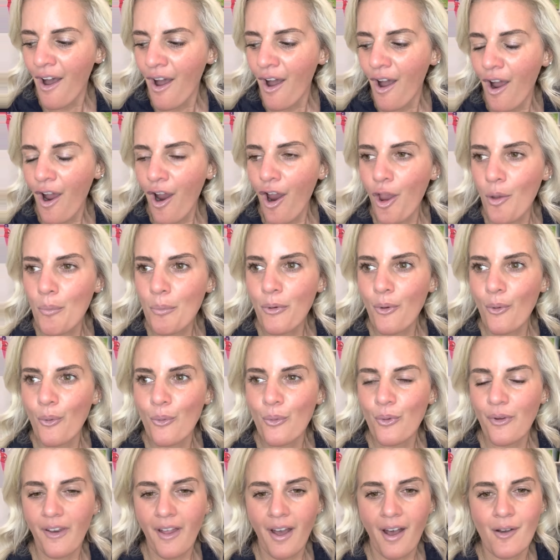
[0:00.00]
Hope you're
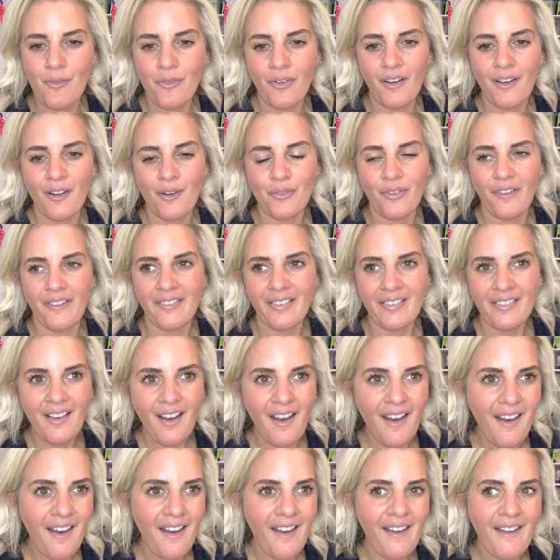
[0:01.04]
all going to have a lovely
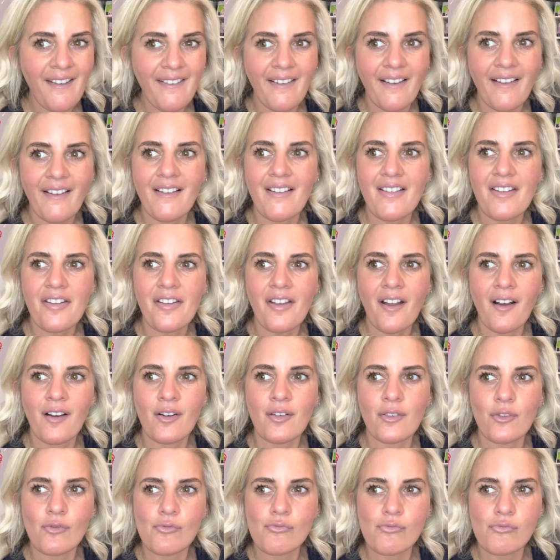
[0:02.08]
day. It's
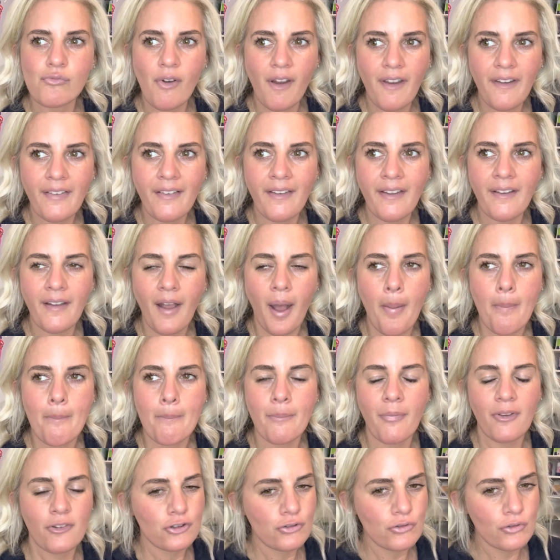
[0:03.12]
raining
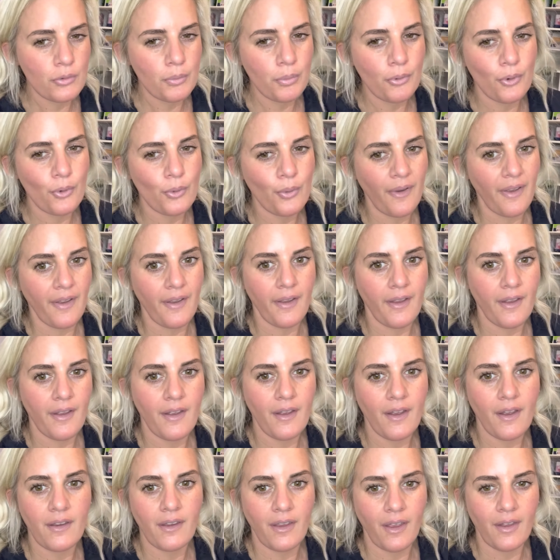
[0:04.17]
and miserable
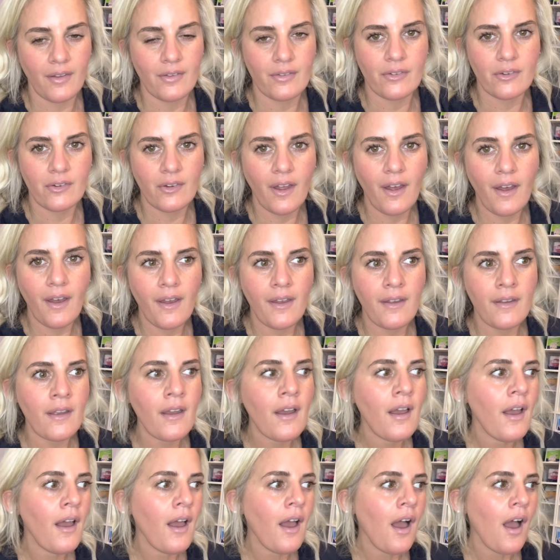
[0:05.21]
here again today.
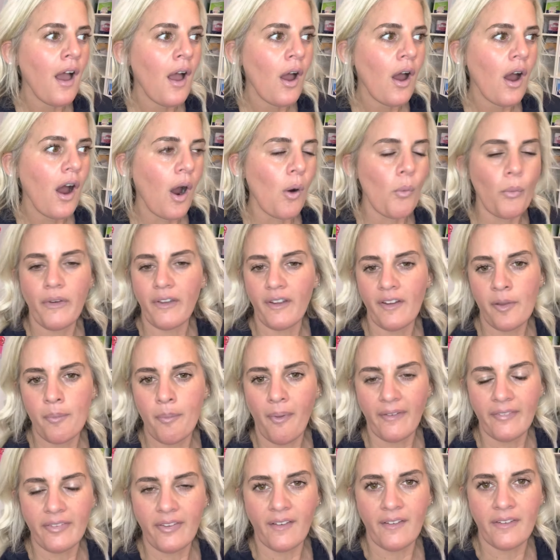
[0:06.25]
I wouldn't
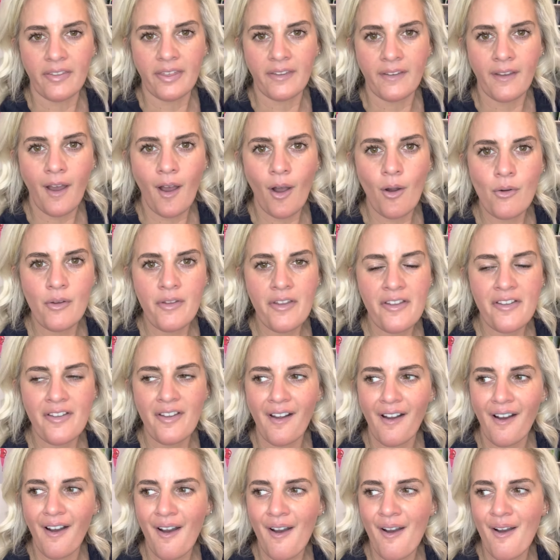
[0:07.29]
expect anything else.
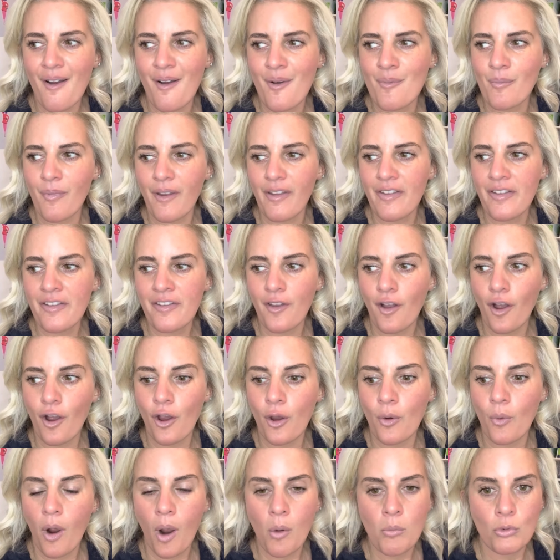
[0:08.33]
So
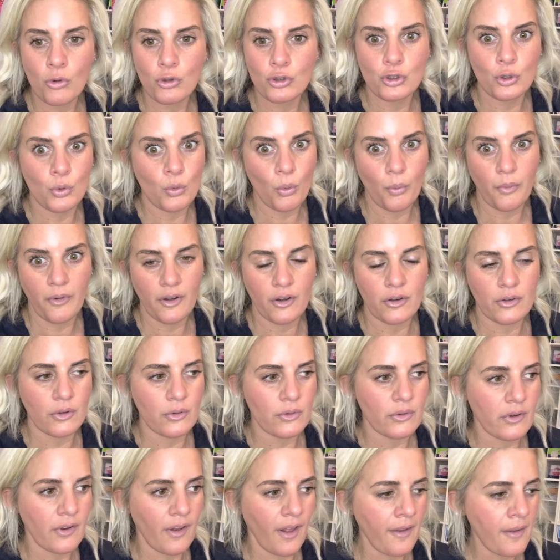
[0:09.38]
I'm not sure what we're going to do
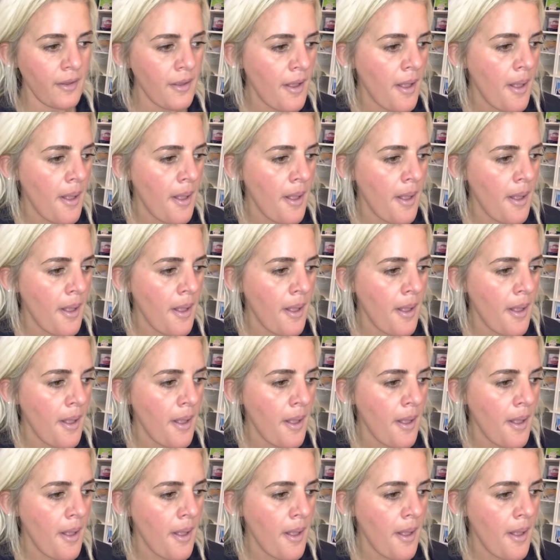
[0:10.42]
today.